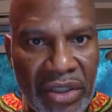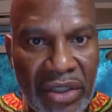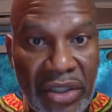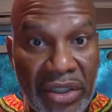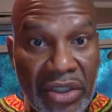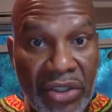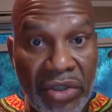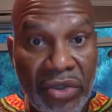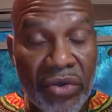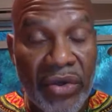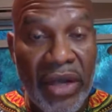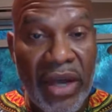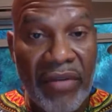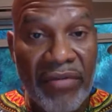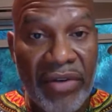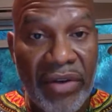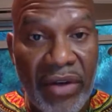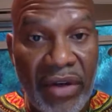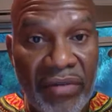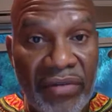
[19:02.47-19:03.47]
They just don't
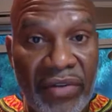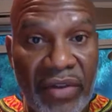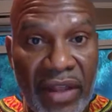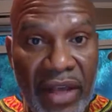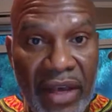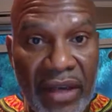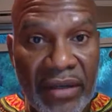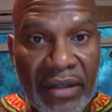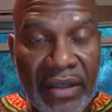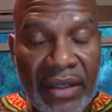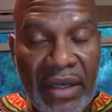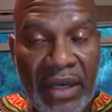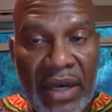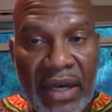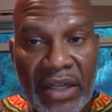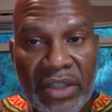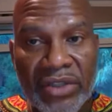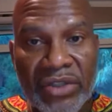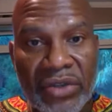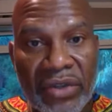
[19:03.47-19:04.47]
have enough of that.
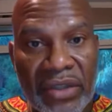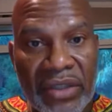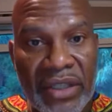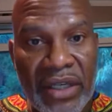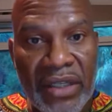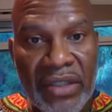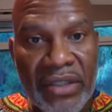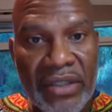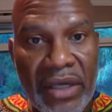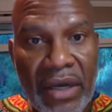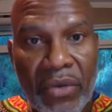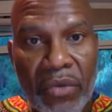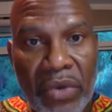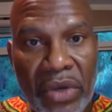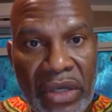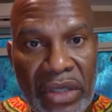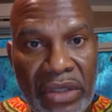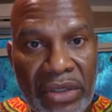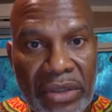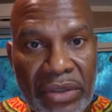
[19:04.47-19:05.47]
So the test that
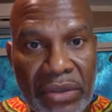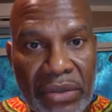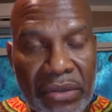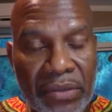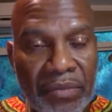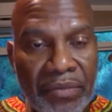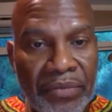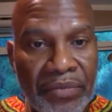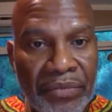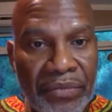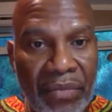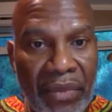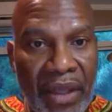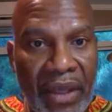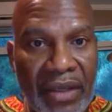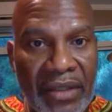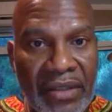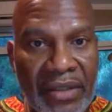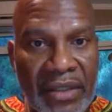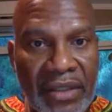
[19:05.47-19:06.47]
we do
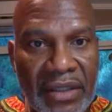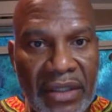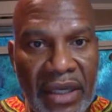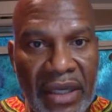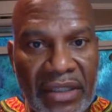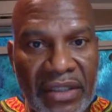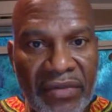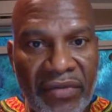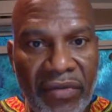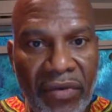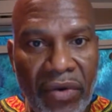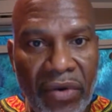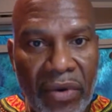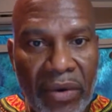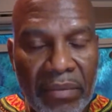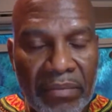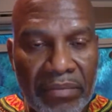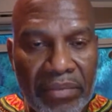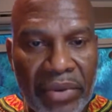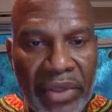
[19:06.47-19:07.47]
is the test
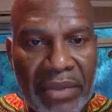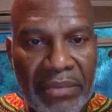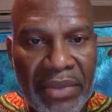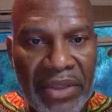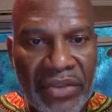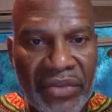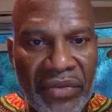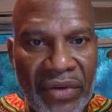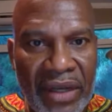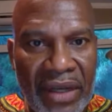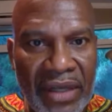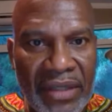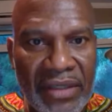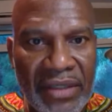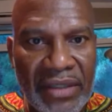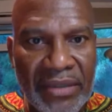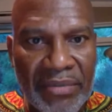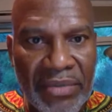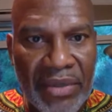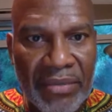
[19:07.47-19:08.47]
for pretty much for
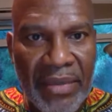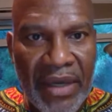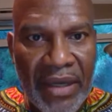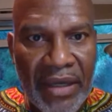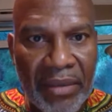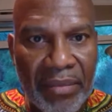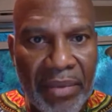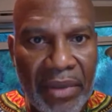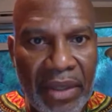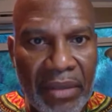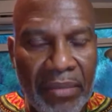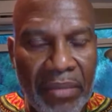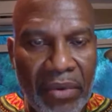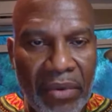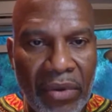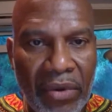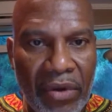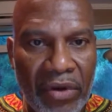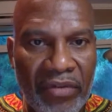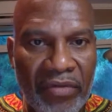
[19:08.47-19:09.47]
asymptomatic people,
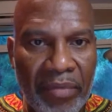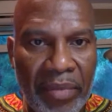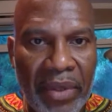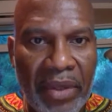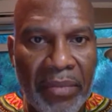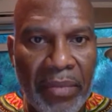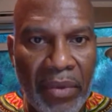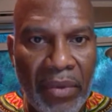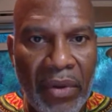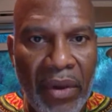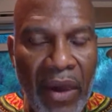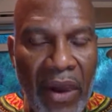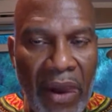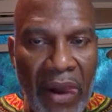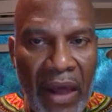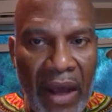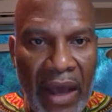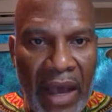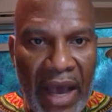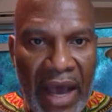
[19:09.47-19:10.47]
or if people
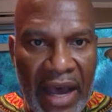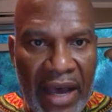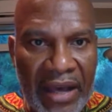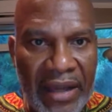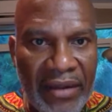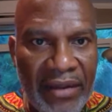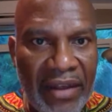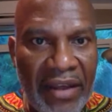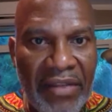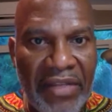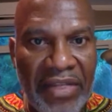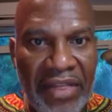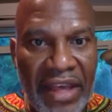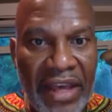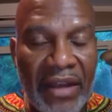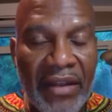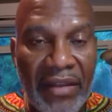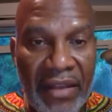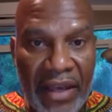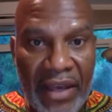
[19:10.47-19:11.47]

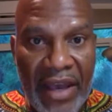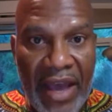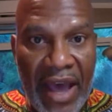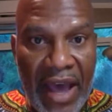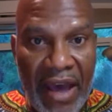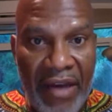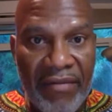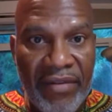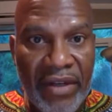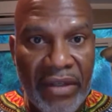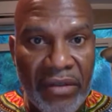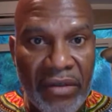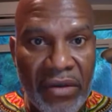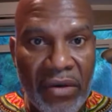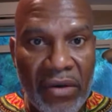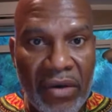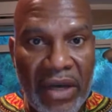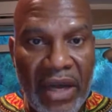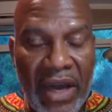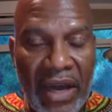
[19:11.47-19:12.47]
think they have it
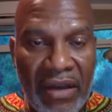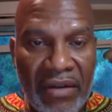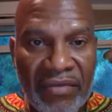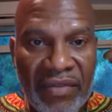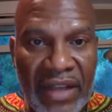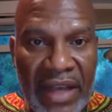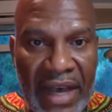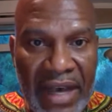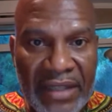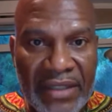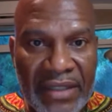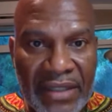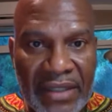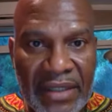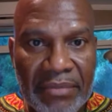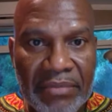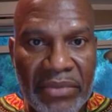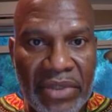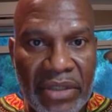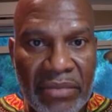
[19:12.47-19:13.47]
or have had
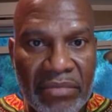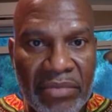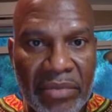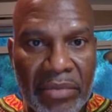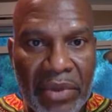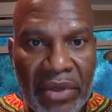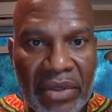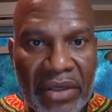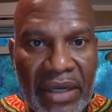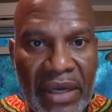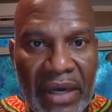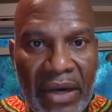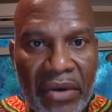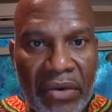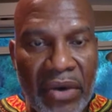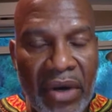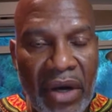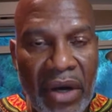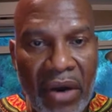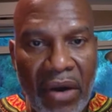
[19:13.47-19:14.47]
symptoms, but
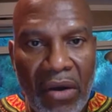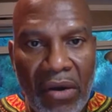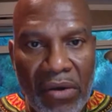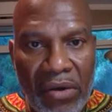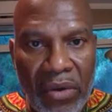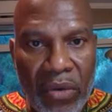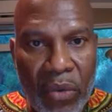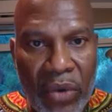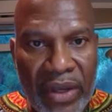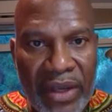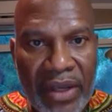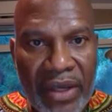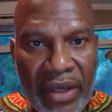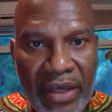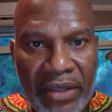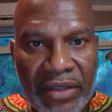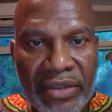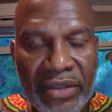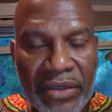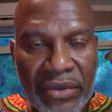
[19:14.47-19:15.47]
now or a week
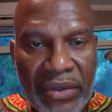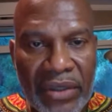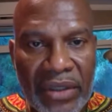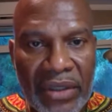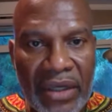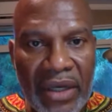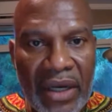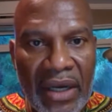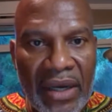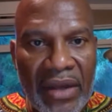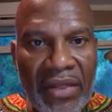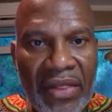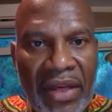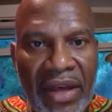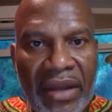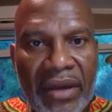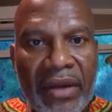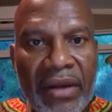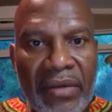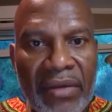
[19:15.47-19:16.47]
into it,
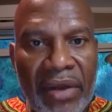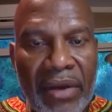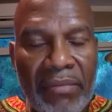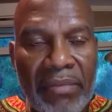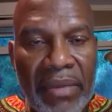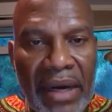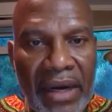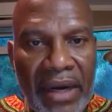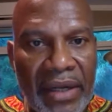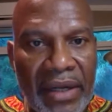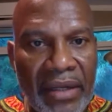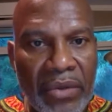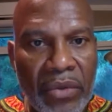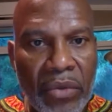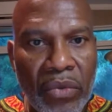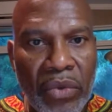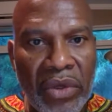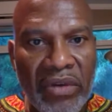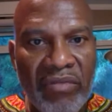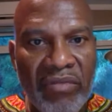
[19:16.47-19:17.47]
then their body
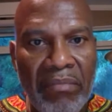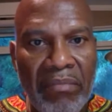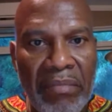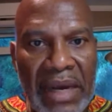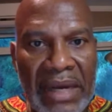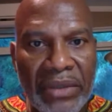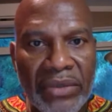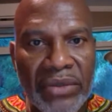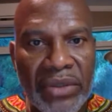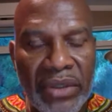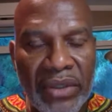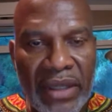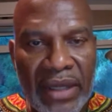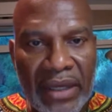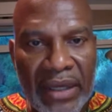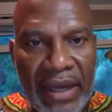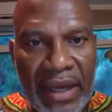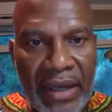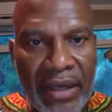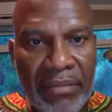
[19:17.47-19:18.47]
would have mounted
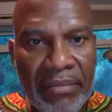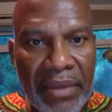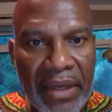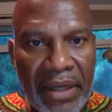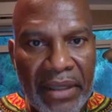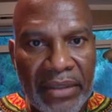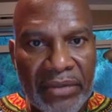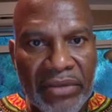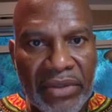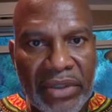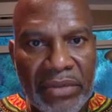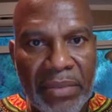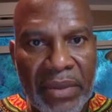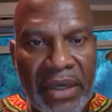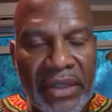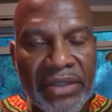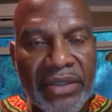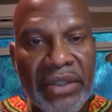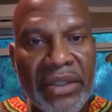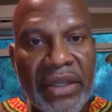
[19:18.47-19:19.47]
that antibody
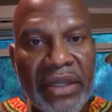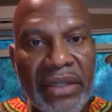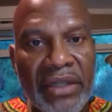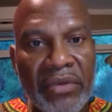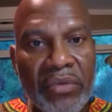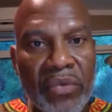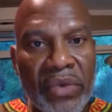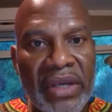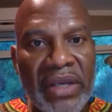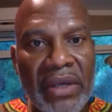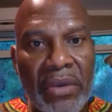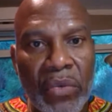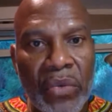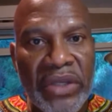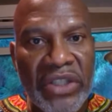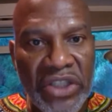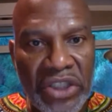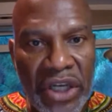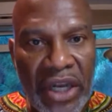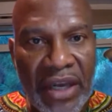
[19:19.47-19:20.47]
response, and then
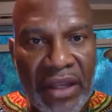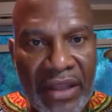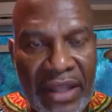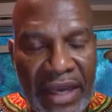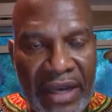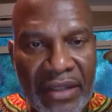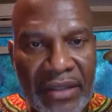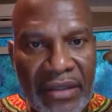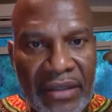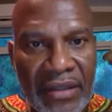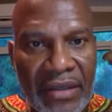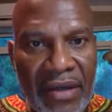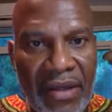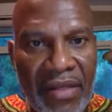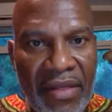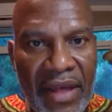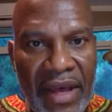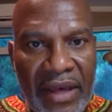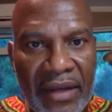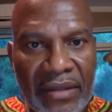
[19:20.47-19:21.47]
we check that
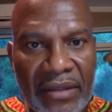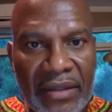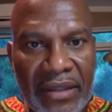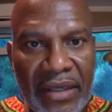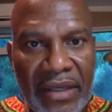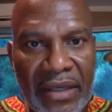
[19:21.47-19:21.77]
that